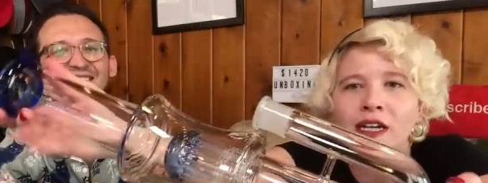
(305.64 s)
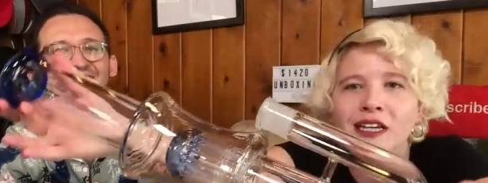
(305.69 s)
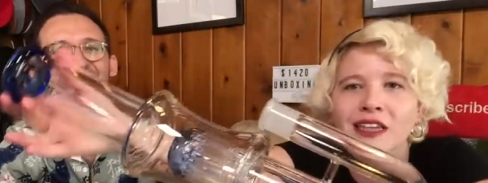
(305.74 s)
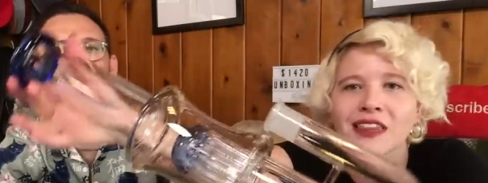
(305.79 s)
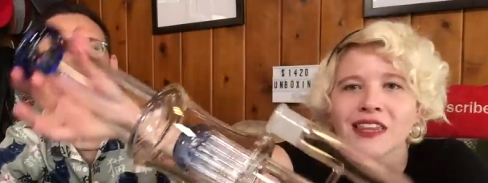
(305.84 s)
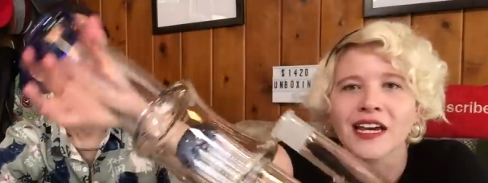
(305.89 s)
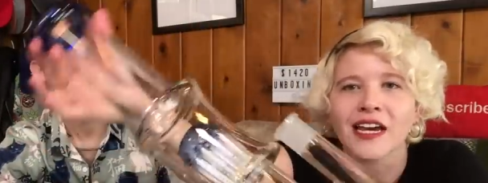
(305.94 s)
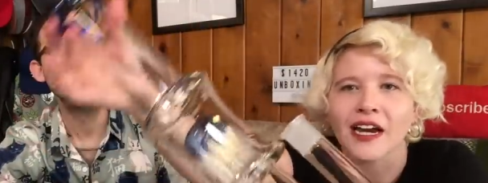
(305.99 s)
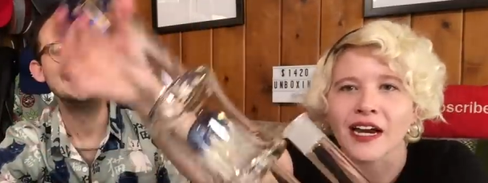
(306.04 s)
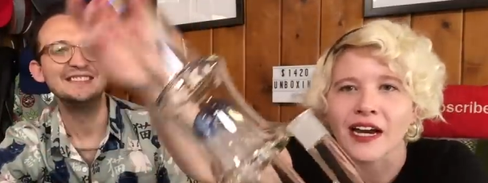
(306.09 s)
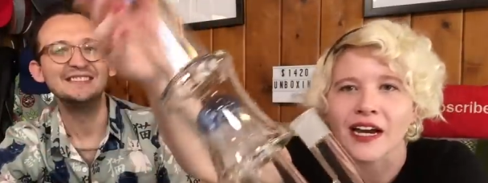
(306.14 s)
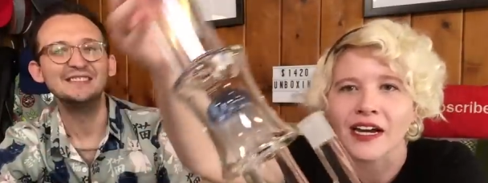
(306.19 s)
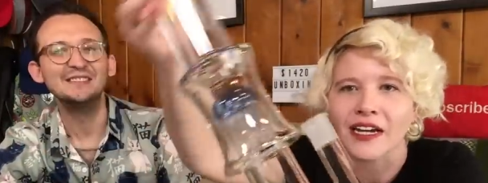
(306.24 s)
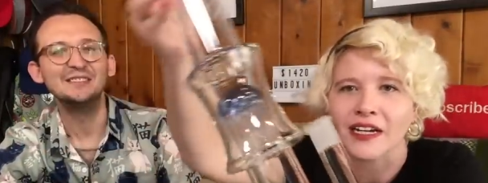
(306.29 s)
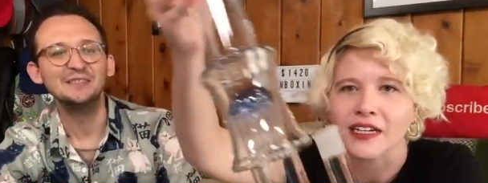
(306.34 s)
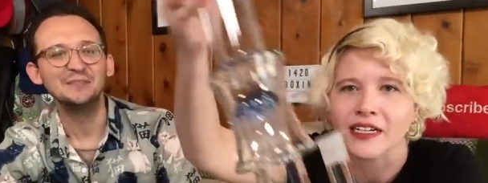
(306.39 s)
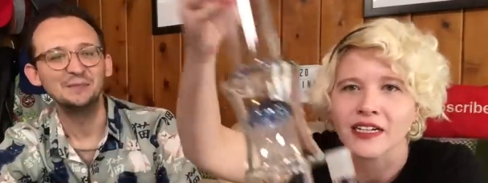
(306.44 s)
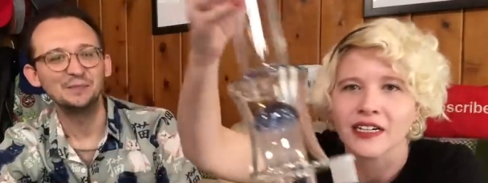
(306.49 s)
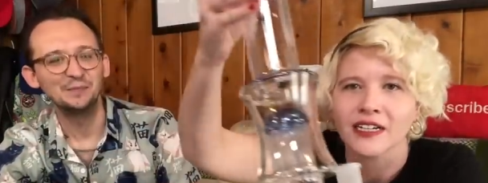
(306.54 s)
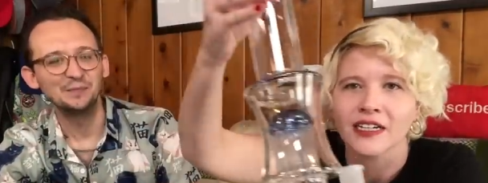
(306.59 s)
Speaker 1: at that.
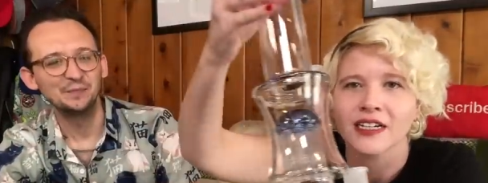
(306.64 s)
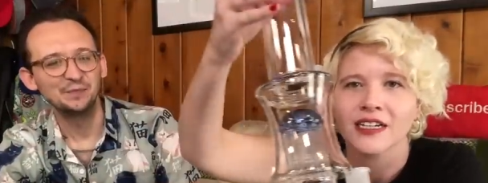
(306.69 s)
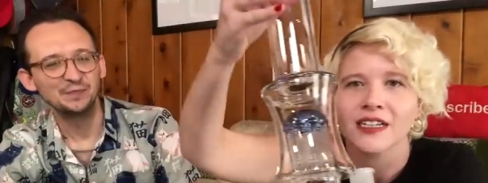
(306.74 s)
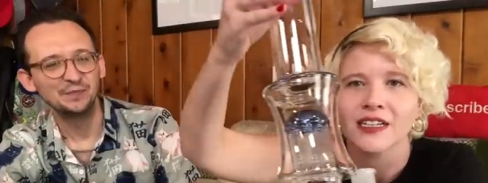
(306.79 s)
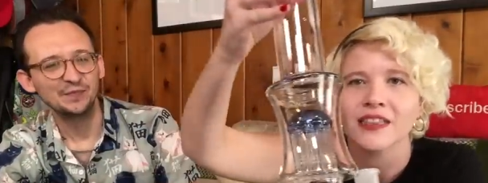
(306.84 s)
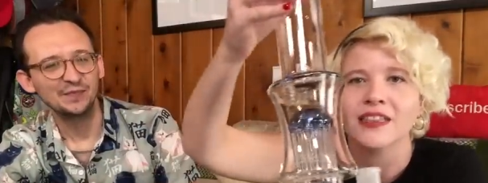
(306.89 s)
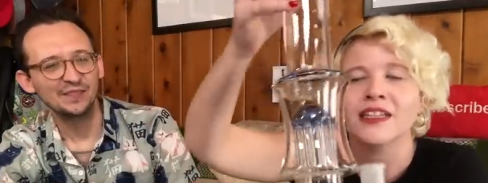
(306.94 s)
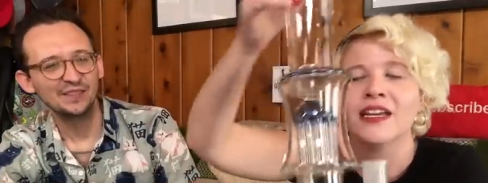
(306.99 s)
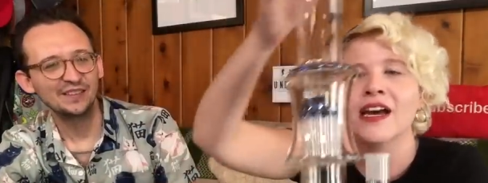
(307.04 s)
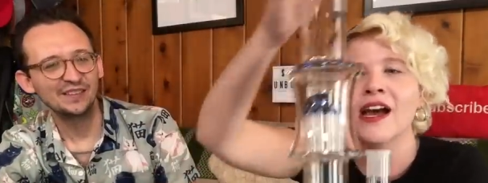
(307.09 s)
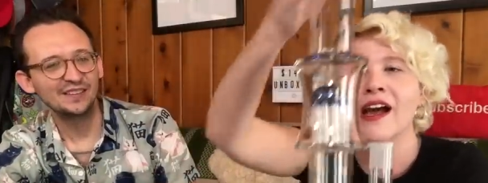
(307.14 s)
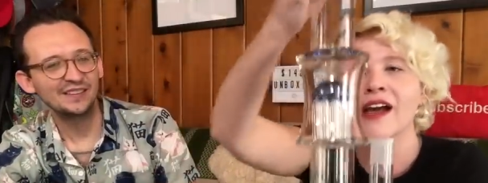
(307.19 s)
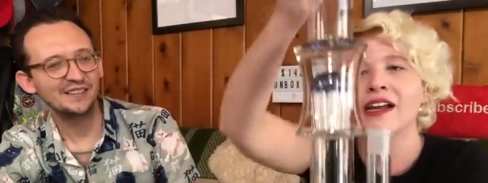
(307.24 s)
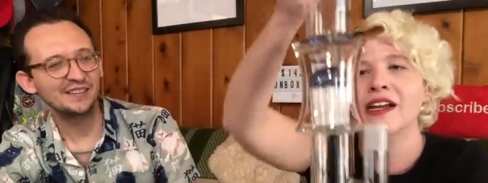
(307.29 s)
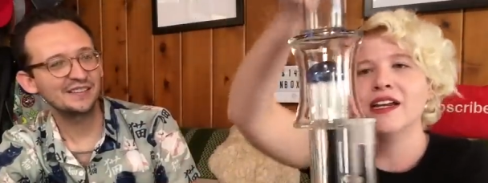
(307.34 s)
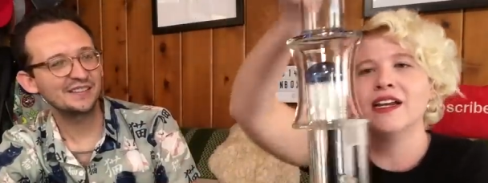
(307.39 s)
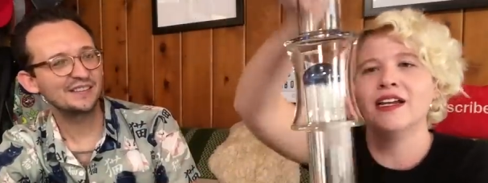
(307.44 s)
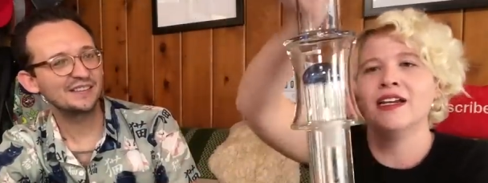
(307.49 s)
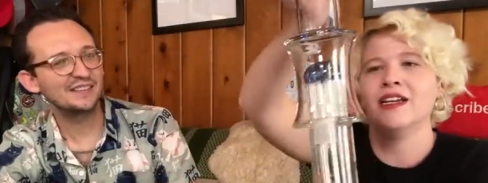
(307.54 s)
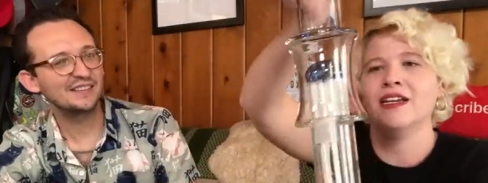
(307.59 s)
That
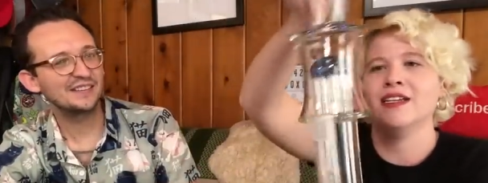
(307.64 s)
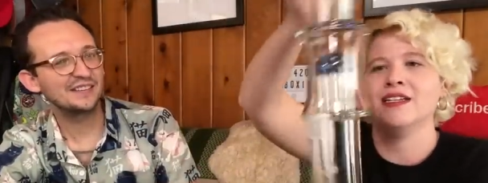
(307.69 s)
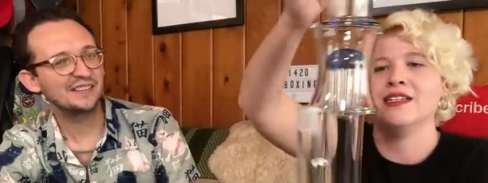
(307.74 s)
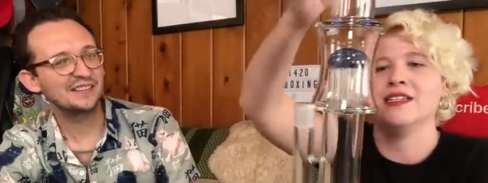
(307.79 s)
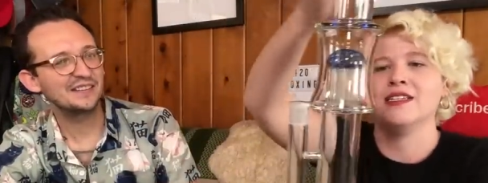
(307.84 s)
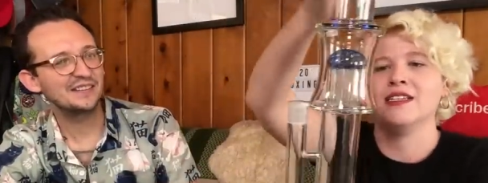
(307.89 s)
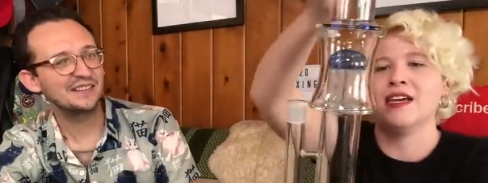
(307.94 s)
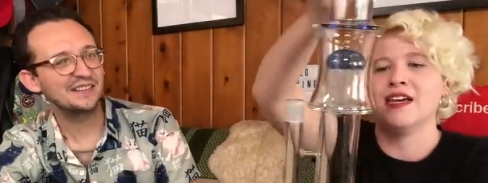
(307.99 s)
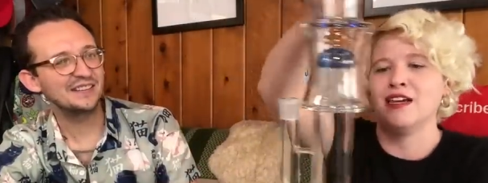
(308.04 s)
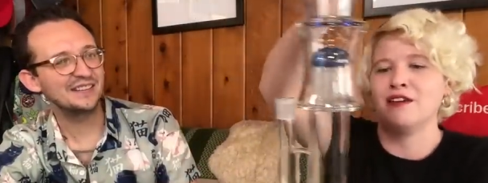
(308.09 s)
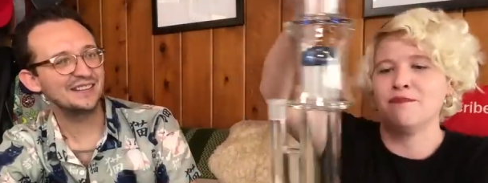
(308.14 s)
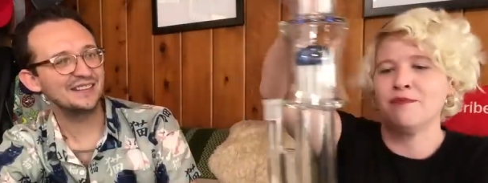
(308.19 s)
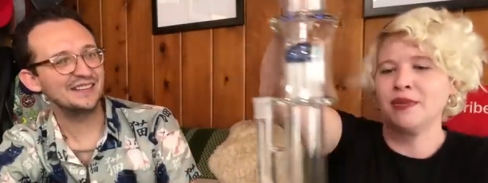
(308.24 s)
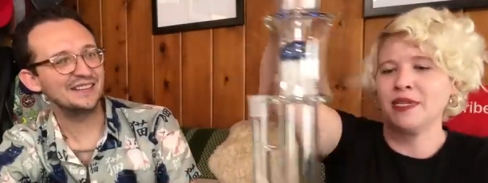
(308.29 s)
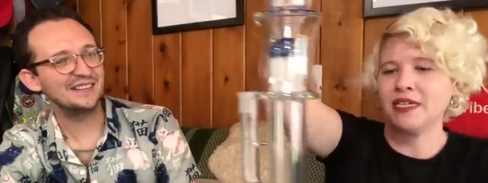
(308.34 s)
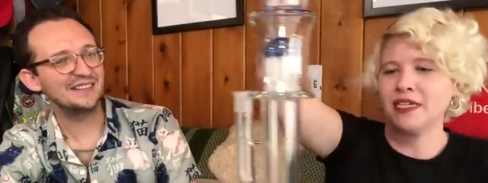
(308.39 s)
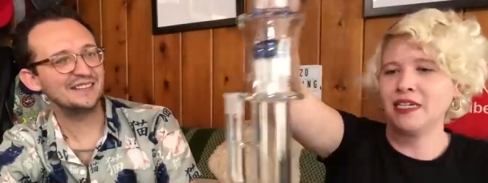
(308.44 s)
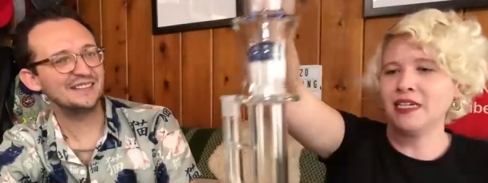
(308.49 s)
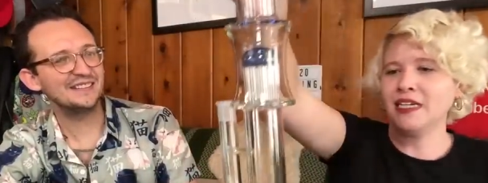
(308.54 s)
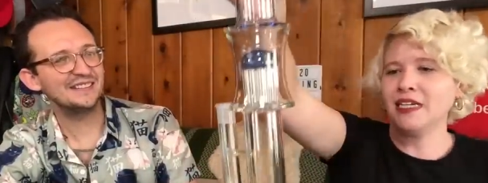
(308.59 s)
is a
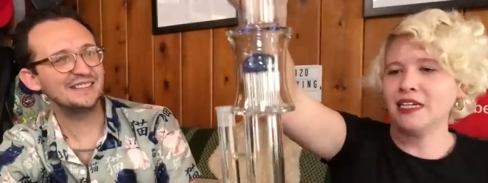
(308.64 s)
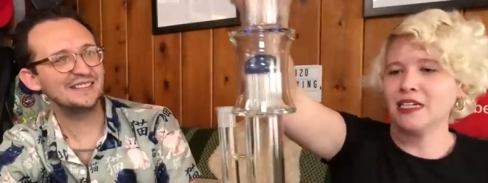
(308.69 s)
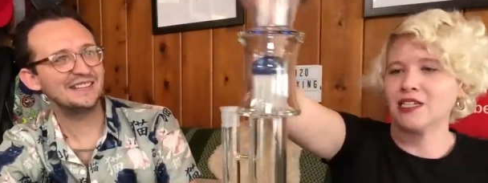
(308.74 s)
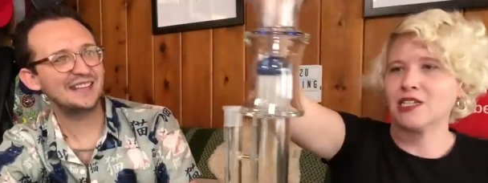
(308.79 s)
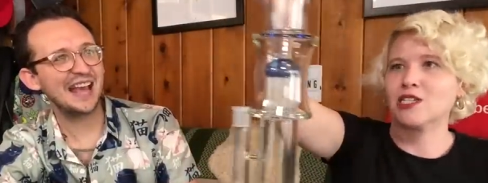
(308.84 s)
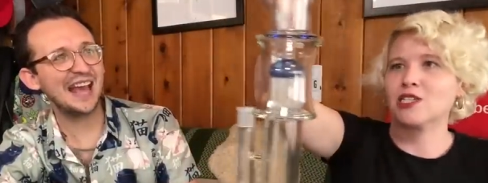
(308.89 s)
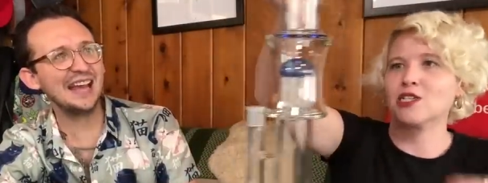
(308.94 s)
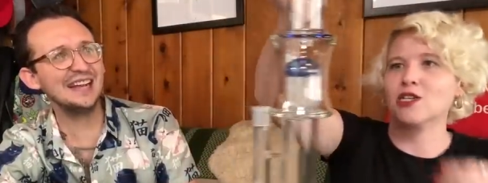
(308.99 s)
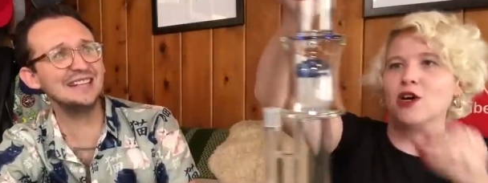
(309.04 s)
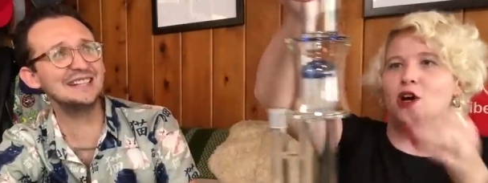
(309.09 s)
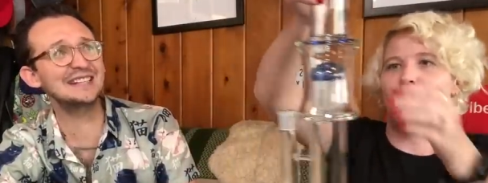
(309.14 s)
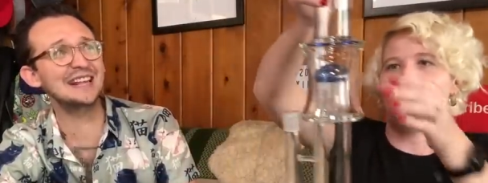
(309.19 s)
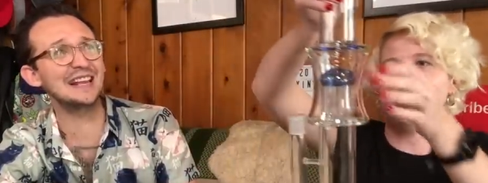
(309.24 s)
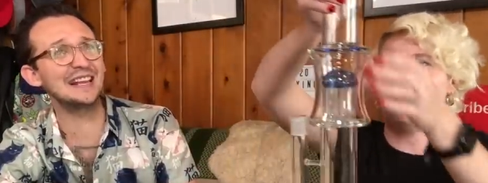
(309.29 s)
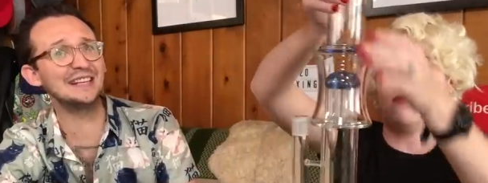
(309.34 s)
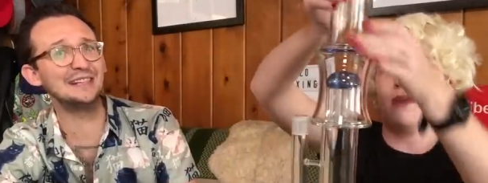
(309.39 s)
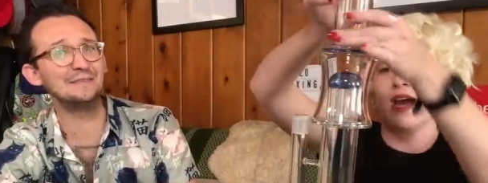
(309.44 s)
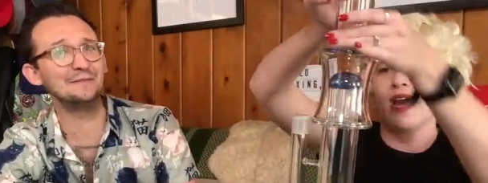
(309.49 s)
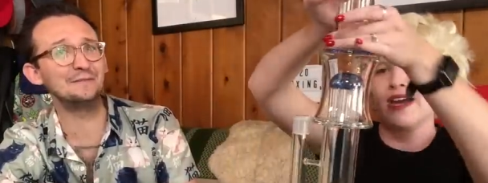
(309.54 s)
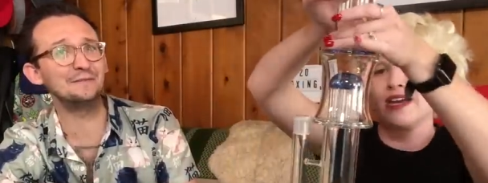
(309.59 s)
piece. That is oh a
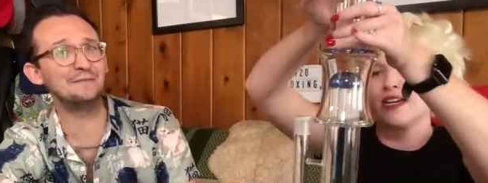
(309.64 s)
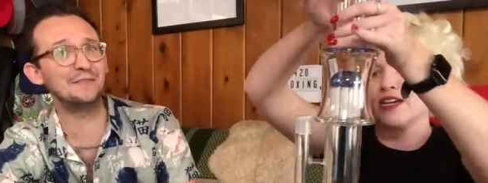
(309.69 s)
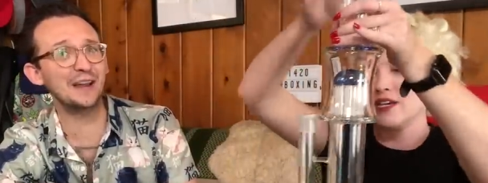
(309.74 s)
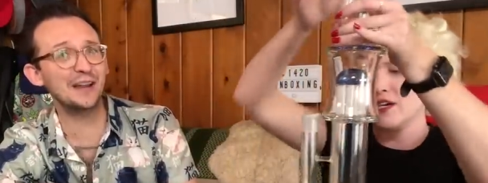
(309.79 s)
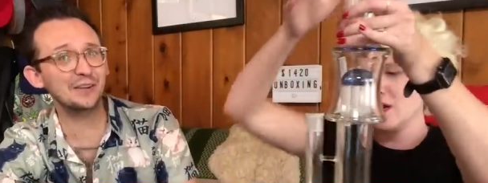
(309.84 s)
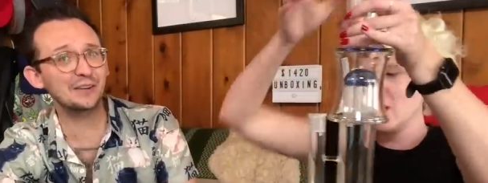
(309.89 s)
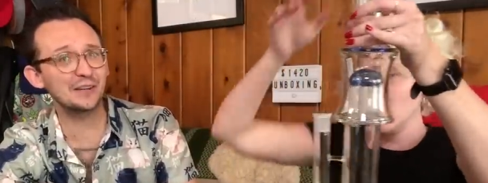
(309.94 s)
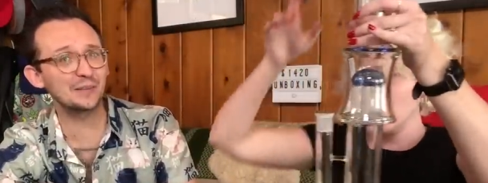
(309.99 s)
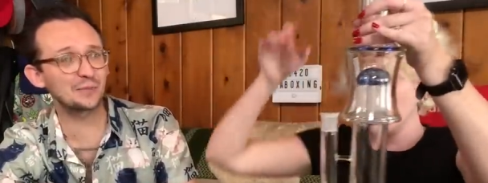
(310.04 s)
my very god! Very